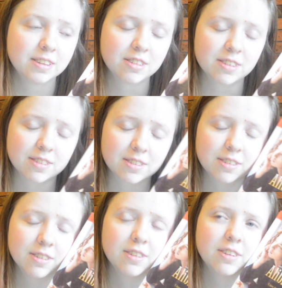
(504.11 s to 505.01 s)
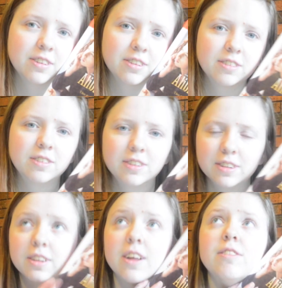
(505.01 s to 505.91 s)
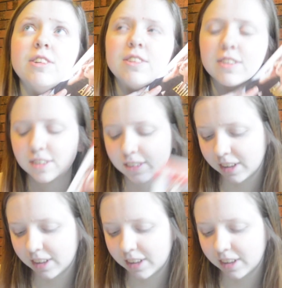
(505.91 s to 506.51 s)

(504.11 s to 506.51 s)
just love it.